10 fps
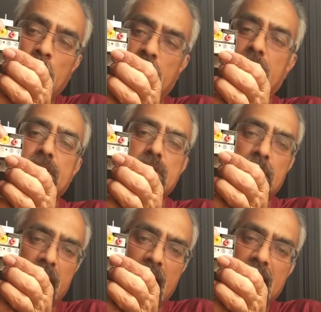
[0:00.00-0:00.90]
whether it is a
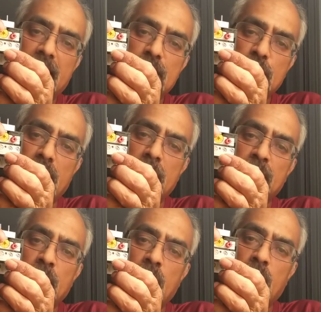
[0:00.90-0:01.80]
mechanical jam
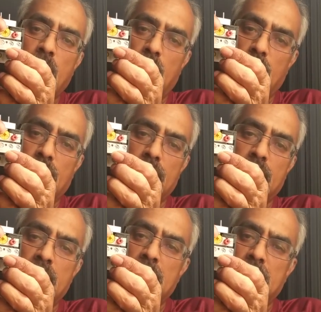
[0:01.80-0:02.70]
or
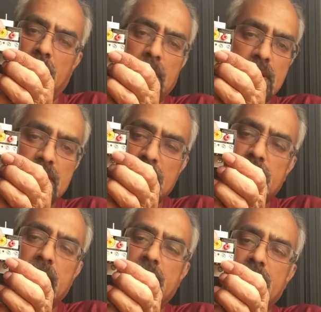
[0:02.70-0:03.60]
maybe
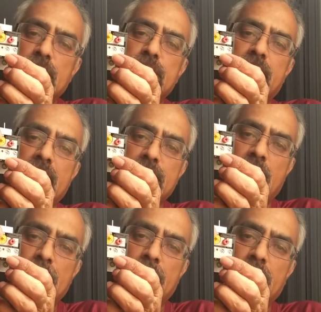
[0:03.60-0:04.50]
something else that has
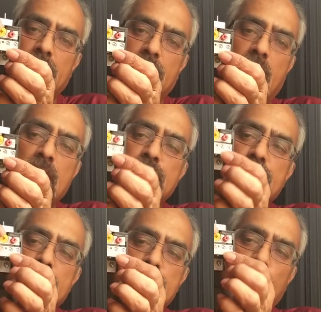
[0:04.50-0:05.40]
happened, caused
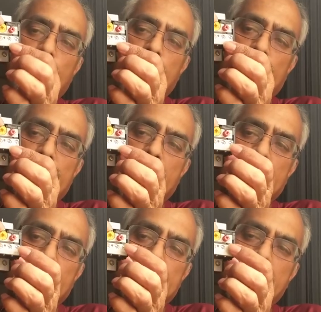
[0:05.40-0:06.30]
this overload relay
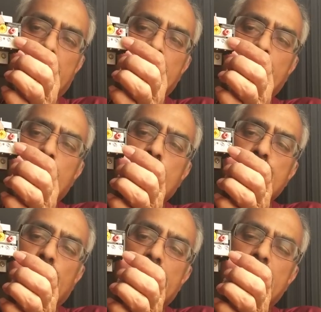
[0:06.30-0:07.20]
to trip.
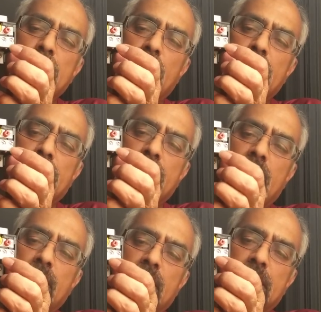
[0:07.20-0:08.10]
So at that point of
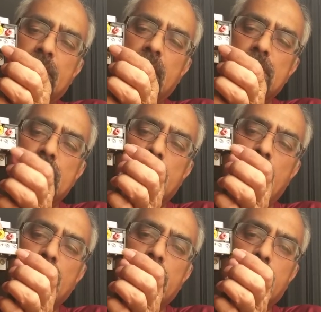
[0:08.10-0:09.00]
time when it trips, the
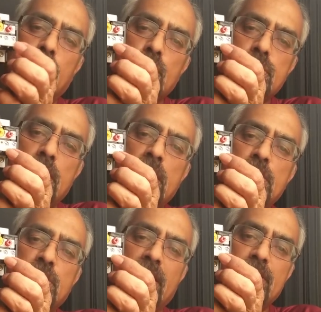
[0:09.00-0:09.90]
normally closed
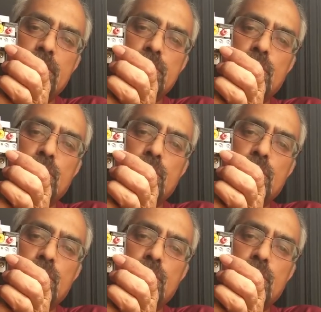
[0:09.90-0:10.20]
changes